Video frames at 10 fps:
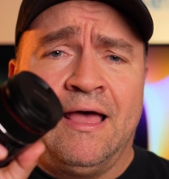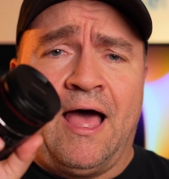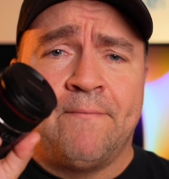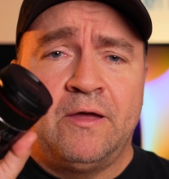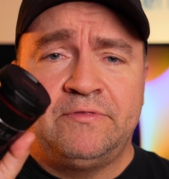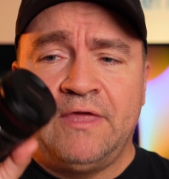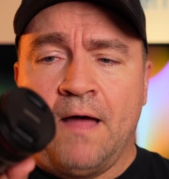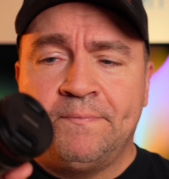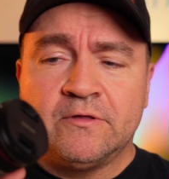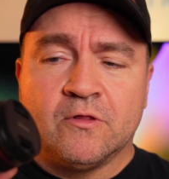About the
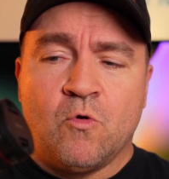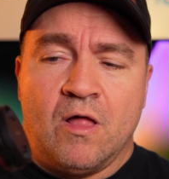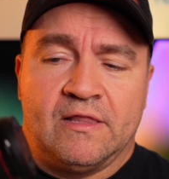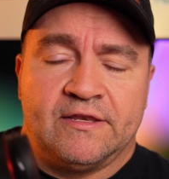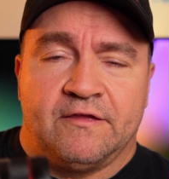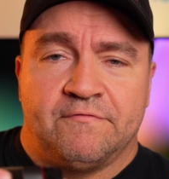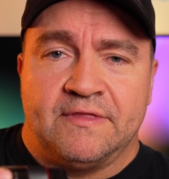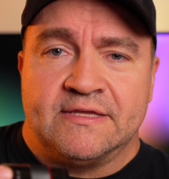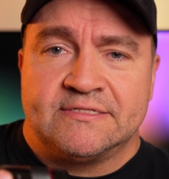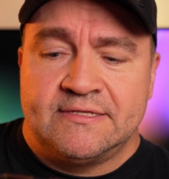optical quality of
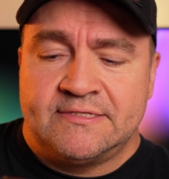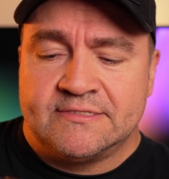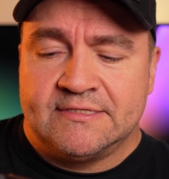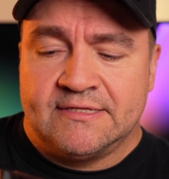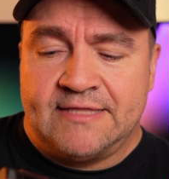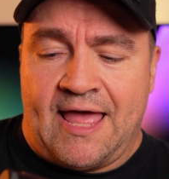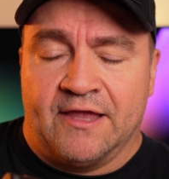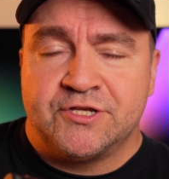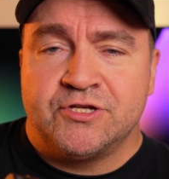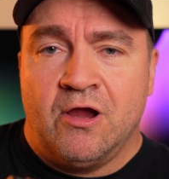this is
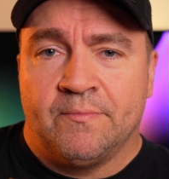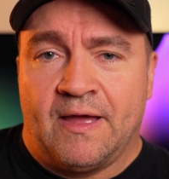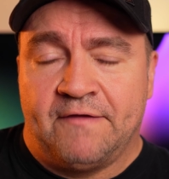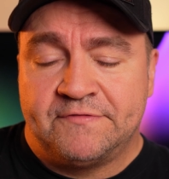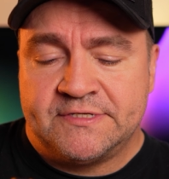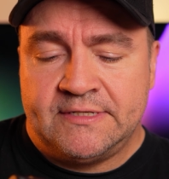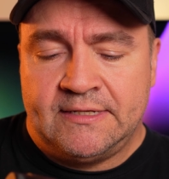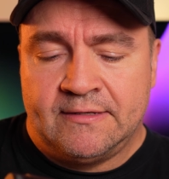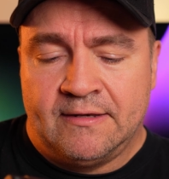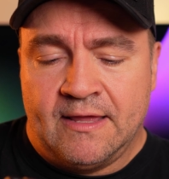tack sharp. I've
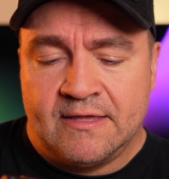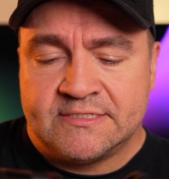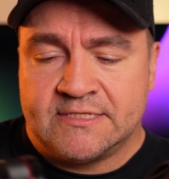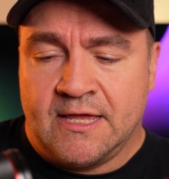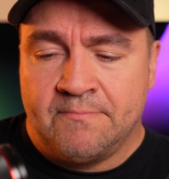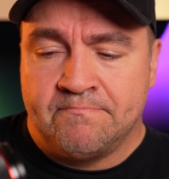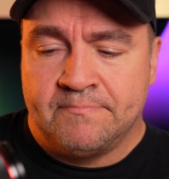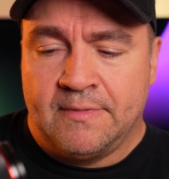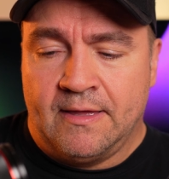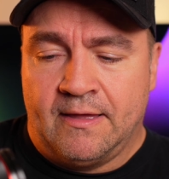seen
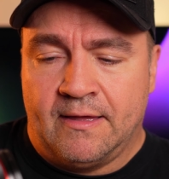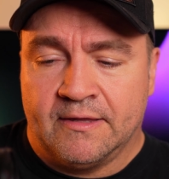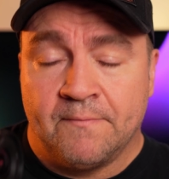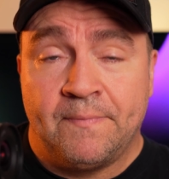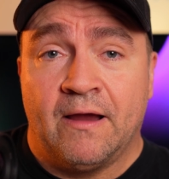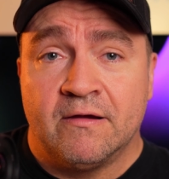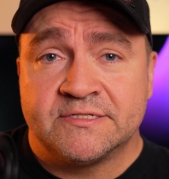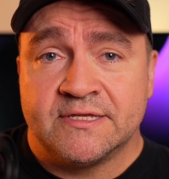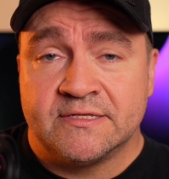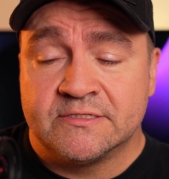some
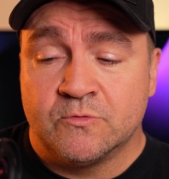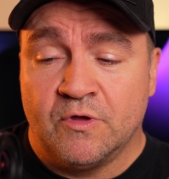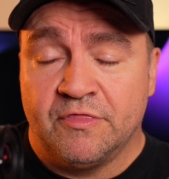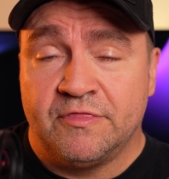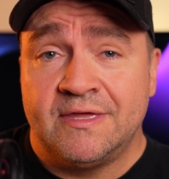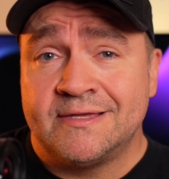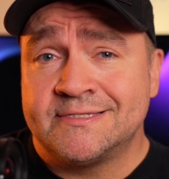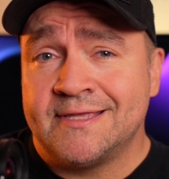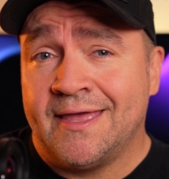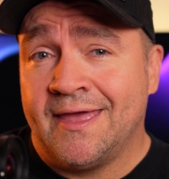comparisons with
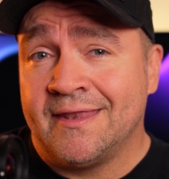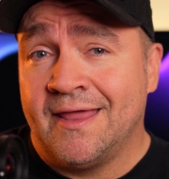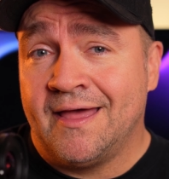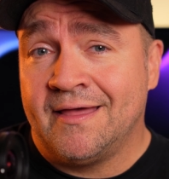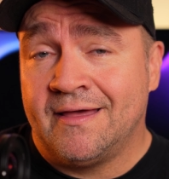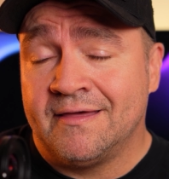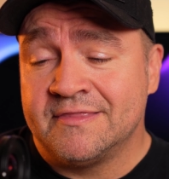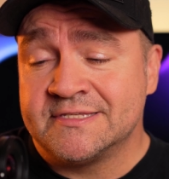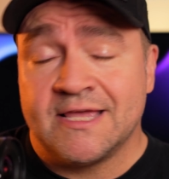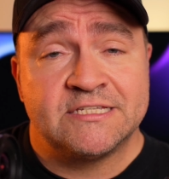this and
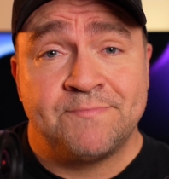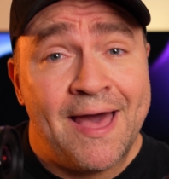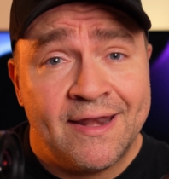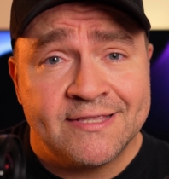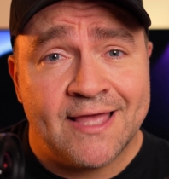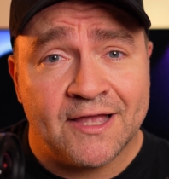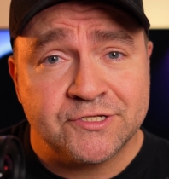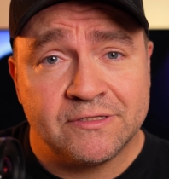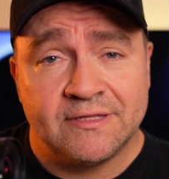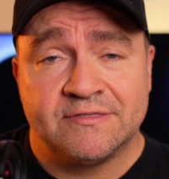the Zeiss Batis
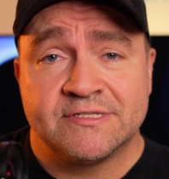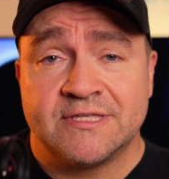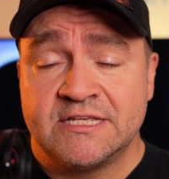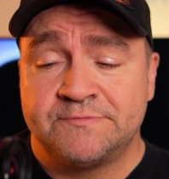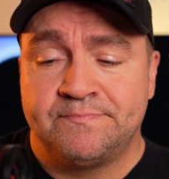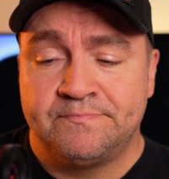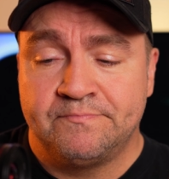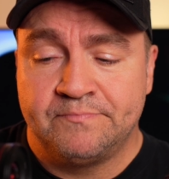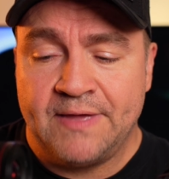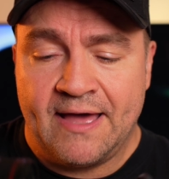actually. The Zeiss
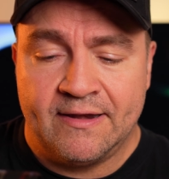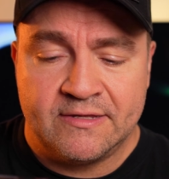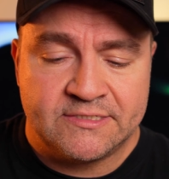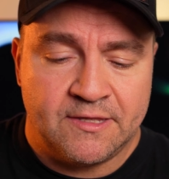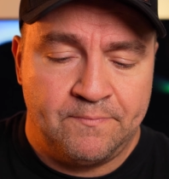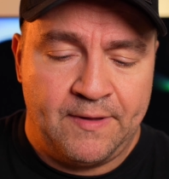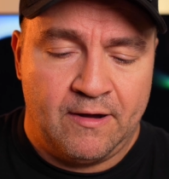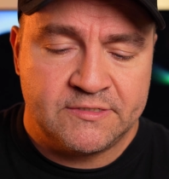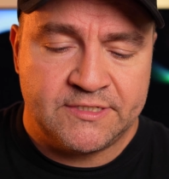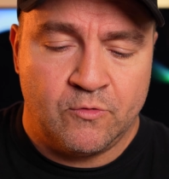Batis
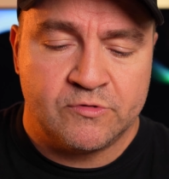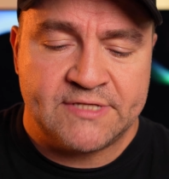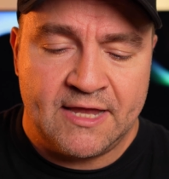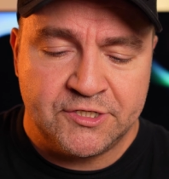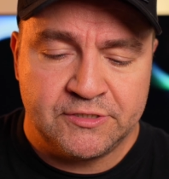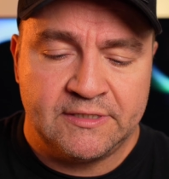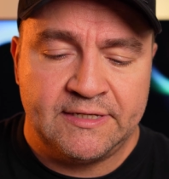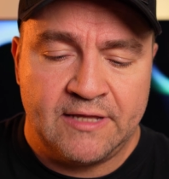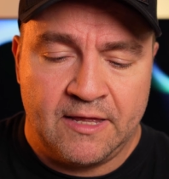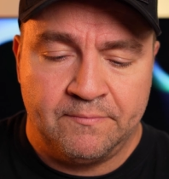comparison was
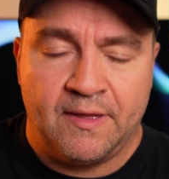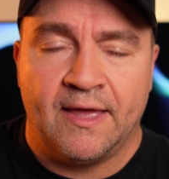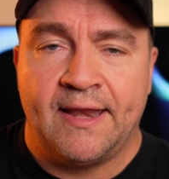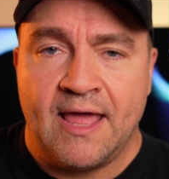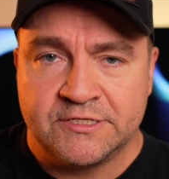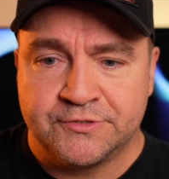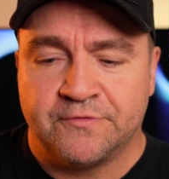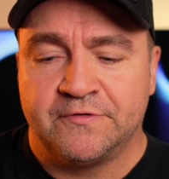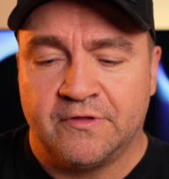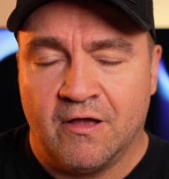actually done by an
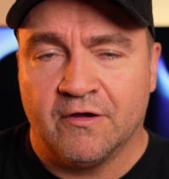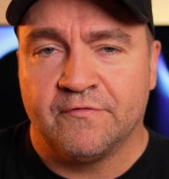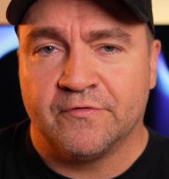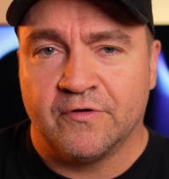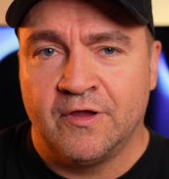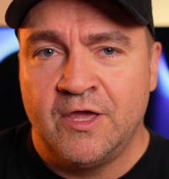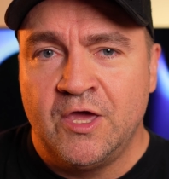astrophotographer,